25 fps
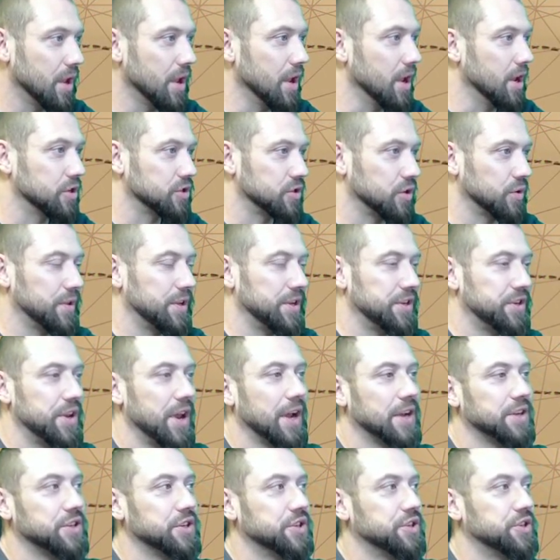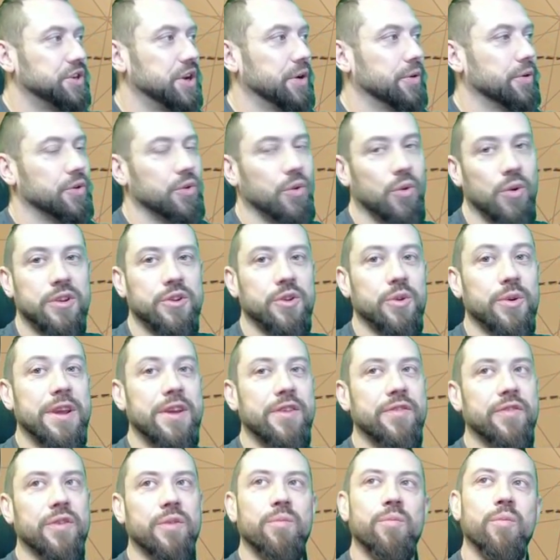So these nexus territories are
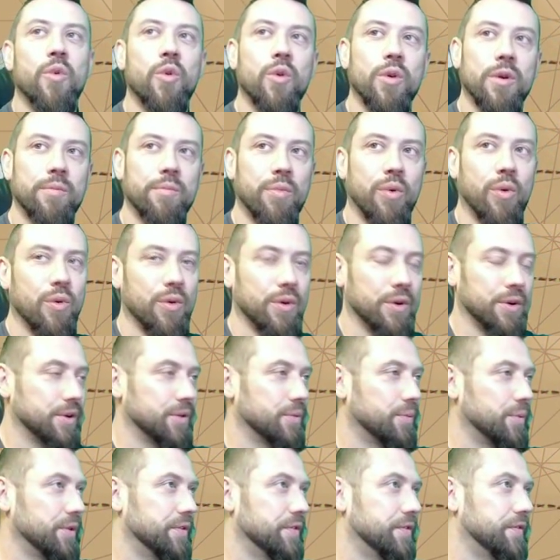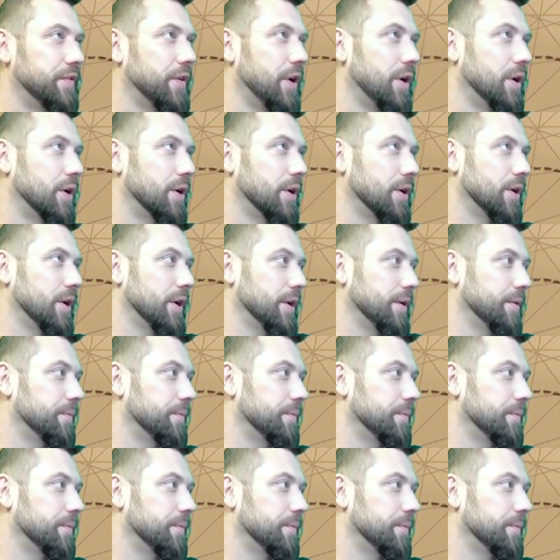even more important with on,